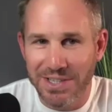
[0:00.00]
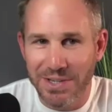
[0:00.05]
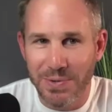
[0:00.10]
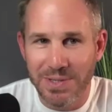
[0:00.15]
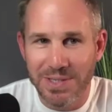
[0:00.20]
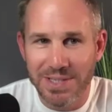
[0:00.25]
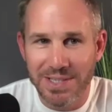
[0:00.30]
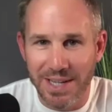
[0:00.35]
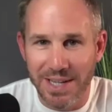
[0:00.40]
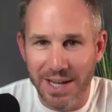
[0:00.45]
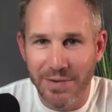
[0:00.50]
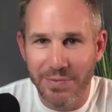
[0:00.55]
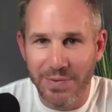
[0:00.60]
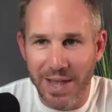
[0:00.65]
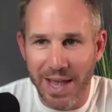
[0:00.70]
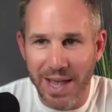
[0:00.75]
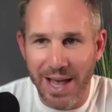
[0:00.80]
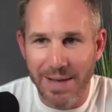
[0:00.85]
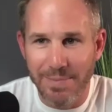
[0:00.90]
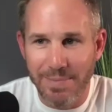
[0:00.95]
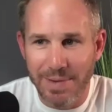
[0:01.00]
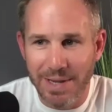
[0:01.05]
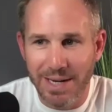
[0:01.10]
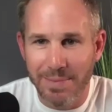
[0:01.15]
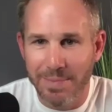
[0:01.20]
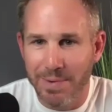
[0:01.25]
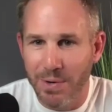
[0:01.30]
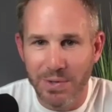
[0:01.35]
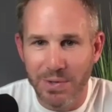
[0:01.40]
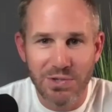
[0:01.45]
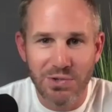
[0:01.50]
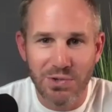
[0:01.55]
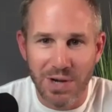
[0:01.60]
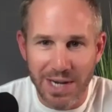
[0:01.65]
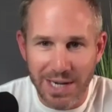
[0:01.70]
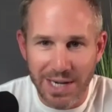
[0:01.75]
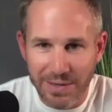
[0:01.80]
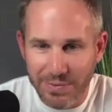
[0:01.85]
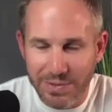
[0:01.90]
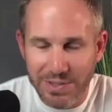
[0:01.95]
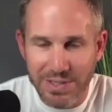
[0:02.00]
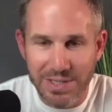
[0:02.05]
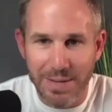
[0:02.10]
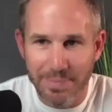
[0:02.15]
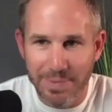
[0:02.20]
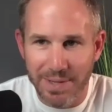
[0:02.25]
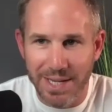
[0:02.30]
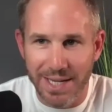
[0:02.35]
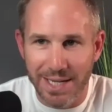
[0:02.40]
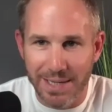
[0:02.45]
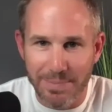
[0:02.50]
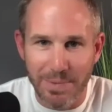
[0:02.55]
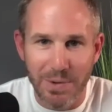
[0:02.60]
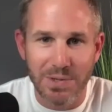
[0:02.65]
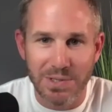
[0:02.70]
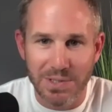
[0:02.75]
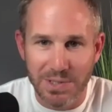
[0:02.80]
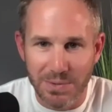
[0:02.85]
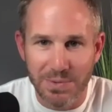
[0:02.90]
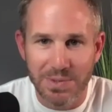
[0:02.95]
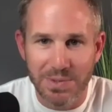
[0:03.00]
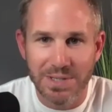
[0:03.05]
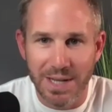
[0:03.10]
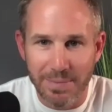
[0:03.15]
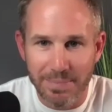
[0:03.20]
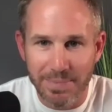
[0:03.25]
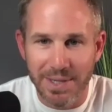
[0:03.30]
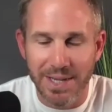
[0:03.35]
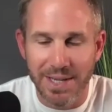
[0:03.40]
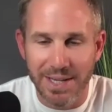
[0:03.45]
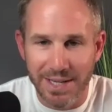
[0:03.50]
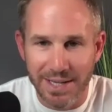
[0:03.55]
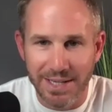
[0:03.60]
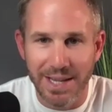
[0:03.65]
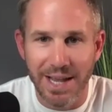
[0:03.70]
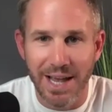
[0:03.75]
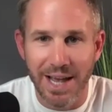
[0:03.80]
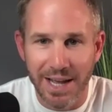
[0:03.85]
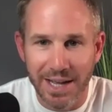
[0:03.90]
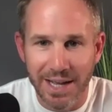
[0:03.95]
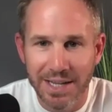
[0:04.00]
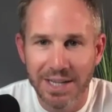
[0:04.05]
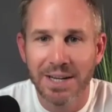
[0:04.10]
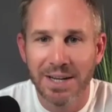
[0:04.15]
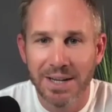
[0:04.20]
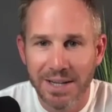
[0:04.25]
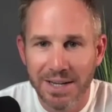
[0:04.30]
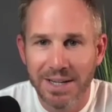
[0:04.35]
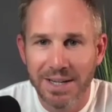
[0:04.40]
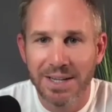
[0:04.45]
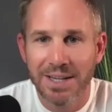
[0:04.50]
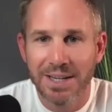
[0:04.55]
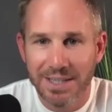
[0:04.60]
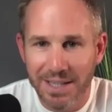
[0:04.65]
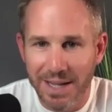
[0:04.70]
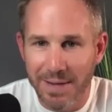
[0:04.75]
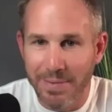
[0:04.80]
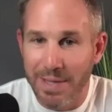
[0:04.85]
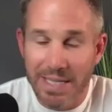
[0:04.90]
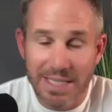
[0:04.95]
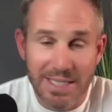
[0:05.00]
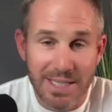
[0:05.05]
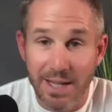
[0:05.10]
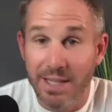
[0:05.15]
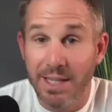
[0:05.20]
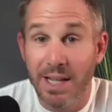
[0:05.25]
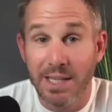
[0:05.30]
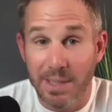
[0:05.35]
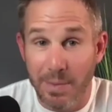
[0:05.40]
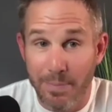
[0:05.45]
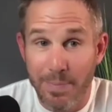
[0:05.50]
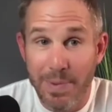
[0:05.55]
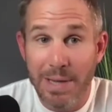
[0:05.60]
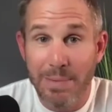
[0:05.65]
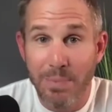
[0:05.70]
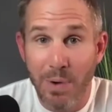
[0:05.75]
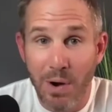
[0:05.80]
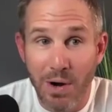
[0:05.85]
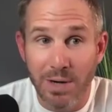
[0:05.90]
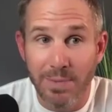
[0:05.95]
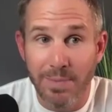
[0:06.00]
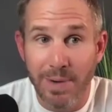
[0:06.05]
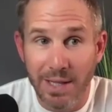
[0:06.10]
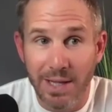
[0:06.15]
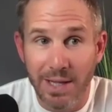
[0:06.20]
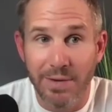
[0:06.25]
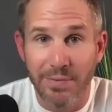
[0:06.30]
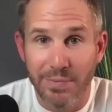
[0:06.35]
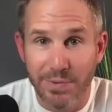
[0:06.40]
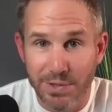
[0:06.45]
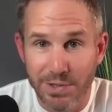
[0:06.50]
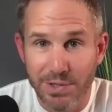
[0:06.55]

doing stuff. Yeah. I mean, I'm always training for something. I'm always doing yeah. something. Yeah. yeah. I mean, that's, that's a big part of my life for